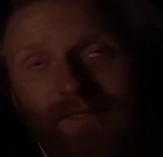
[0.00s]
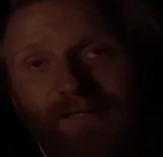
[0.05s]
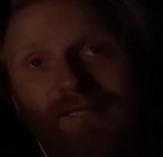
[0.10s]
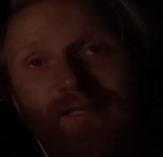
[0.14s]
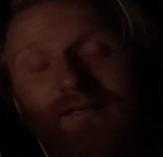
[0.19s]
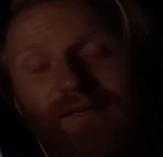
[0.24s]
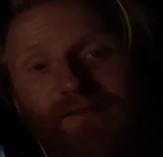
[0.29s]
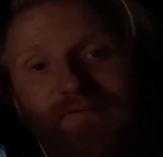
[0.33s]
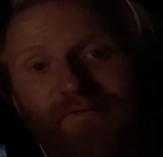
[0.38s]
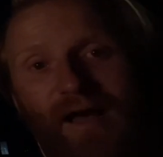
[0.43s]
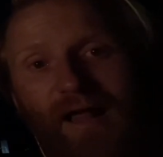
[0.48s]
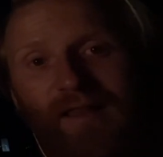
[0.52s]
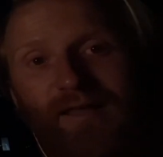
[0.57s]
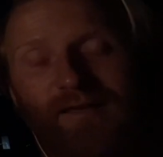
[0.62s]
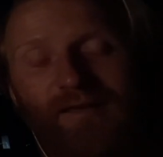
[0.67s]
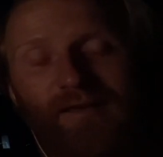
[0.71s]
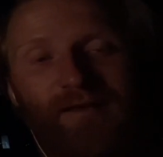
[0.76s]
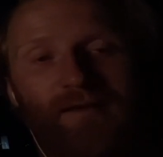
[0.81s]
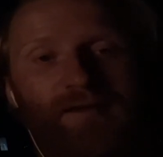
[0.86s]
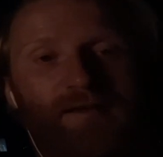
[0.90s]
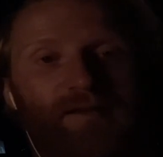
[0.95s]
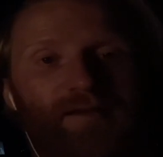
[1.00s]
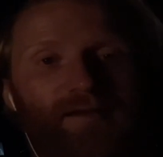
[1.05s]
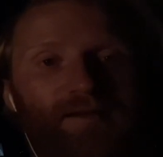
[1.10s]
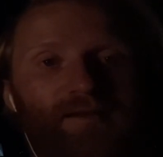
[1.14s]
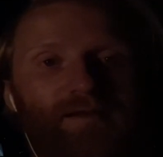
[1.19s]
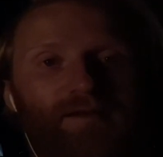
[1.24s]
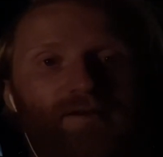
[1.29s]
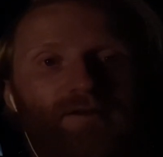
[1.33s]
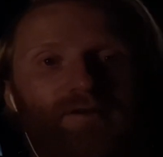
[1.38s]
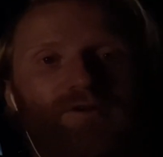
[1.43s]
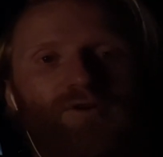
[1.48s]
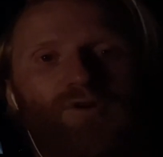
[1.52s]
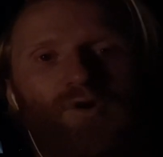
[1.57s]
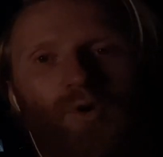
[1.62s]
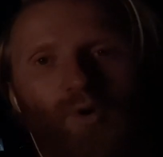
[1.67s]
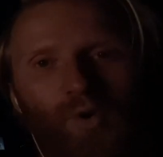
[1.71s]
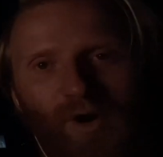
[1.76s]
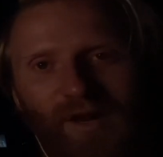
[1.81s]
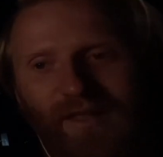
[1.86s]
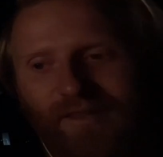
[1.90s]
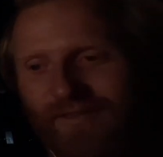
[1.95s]
Silicon Valley
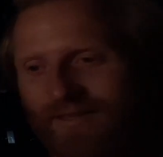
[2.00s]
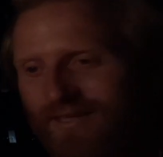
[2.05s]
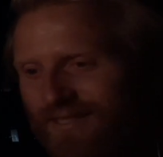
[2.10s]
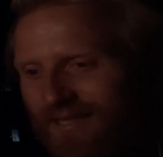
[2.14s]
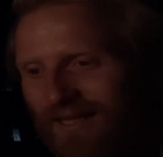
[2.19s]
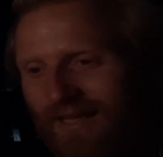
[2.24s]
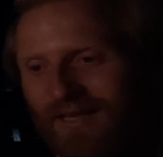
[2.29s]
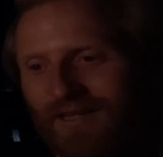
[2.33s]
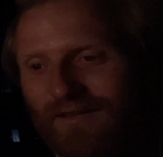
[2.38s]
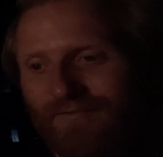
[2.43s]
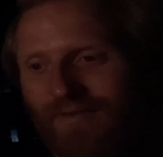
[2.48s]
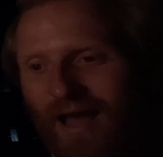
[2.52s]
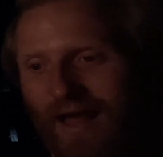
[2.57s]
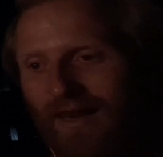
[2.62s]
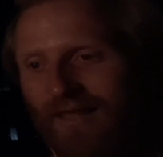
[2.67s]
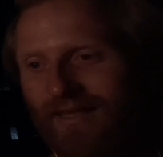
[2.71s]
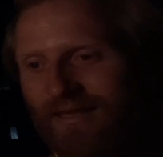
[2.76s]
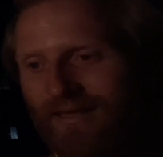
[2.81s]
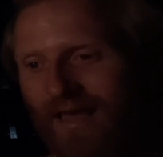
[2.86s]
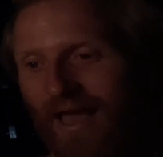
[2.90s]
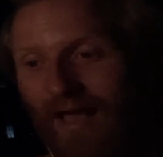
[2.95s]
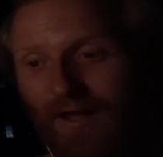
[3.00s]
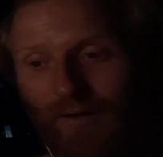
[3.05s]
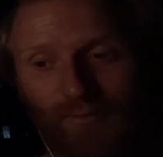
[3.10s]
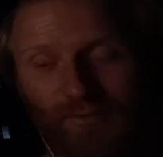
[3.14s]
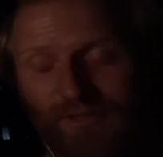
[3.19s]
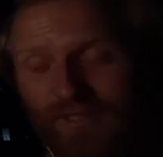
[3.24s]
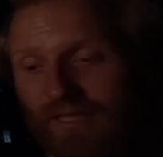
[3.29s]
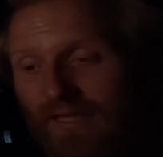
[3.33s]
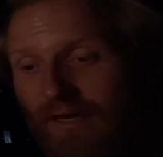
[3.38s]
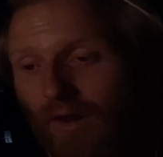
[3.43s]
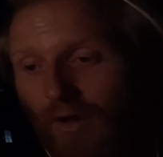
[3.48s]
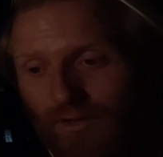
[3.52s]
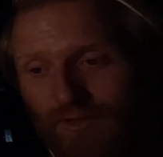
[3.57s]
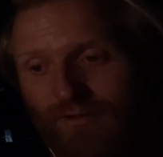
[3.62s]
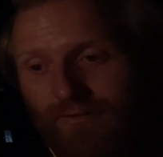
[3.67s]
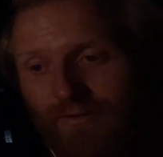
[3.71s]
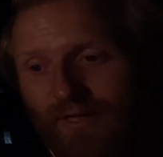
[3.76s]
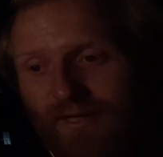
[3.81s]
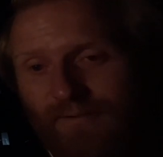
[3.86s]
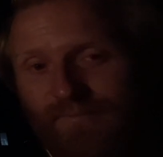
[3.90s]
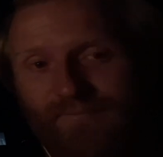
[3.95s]
call it the Silicon Valley equity
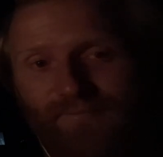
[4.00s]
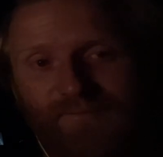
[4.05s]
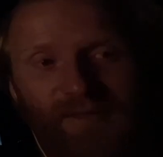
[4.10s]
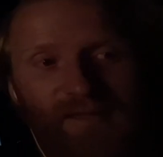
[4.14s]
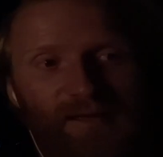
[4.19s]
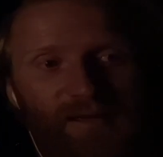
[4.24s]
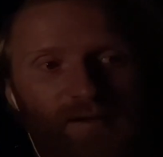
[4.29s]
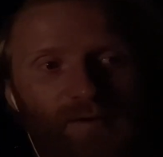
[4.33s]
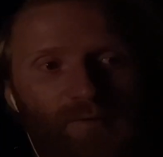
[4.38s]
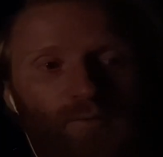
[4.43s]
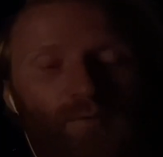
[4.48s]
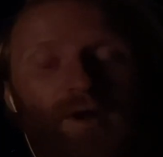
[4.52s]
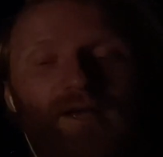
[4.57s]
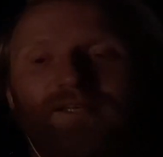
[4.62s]
lottery, where